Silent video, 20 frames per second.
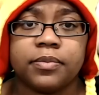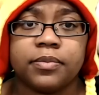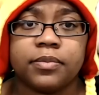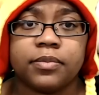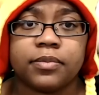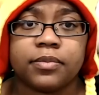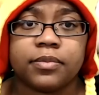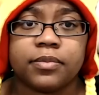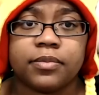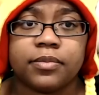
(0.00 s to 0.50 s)

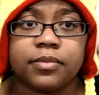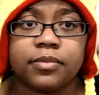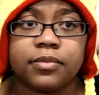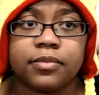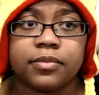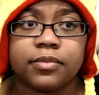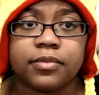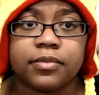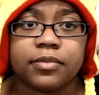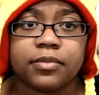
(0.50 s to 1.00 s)

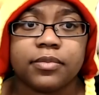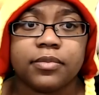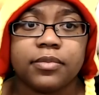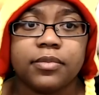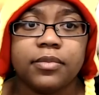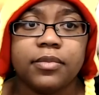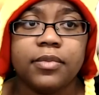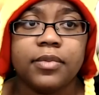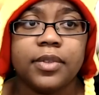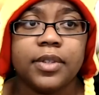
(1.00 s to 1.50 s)

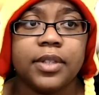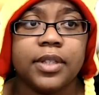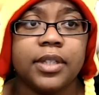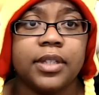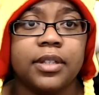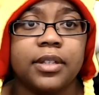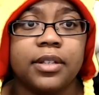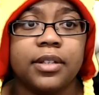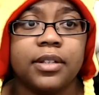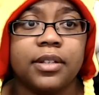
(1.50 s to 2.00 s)
(silence)